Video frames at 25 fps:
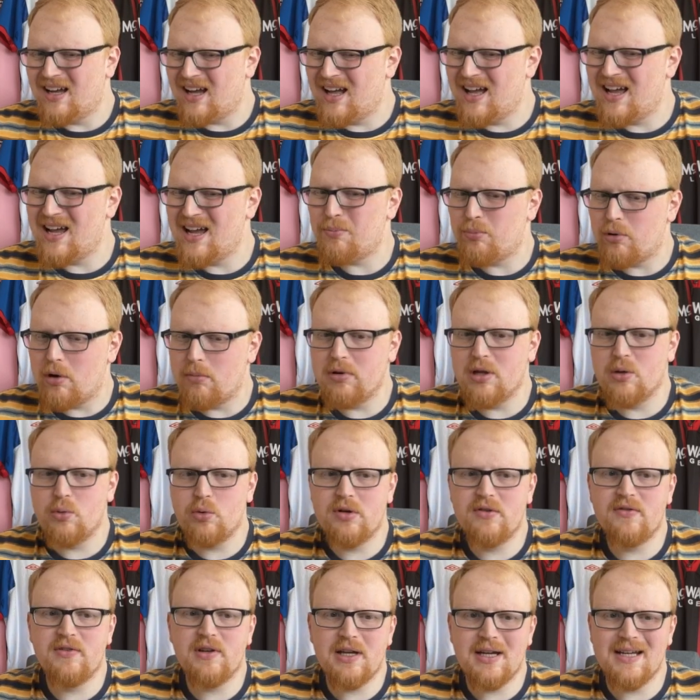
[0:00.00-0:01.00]
I probably
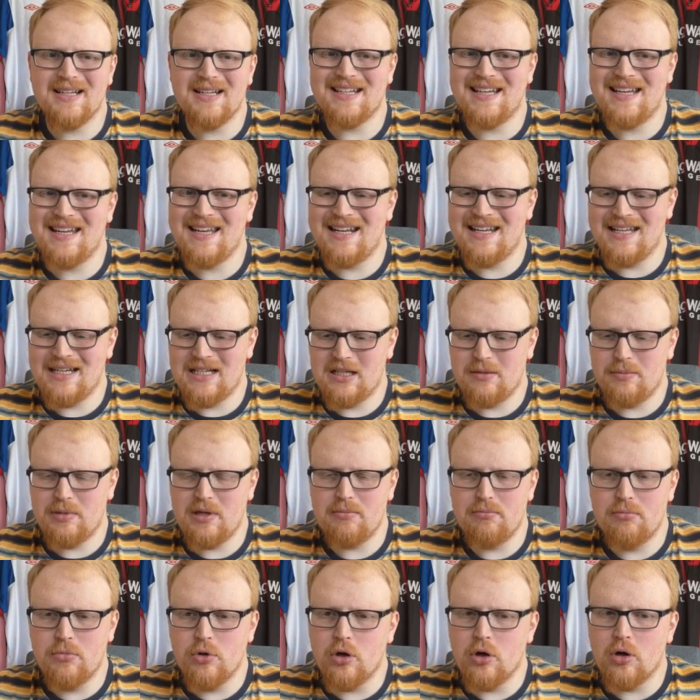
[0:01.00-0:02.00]
would have liked a little
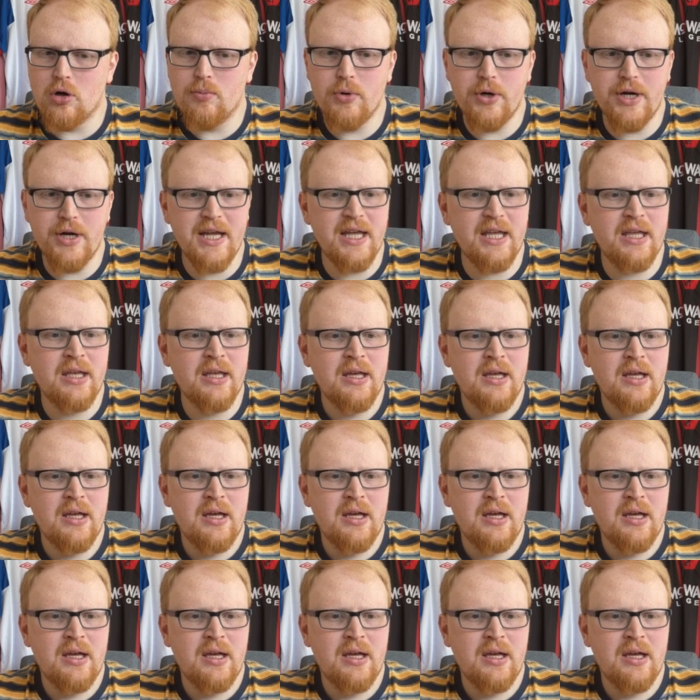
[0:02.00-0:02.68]
bit more money.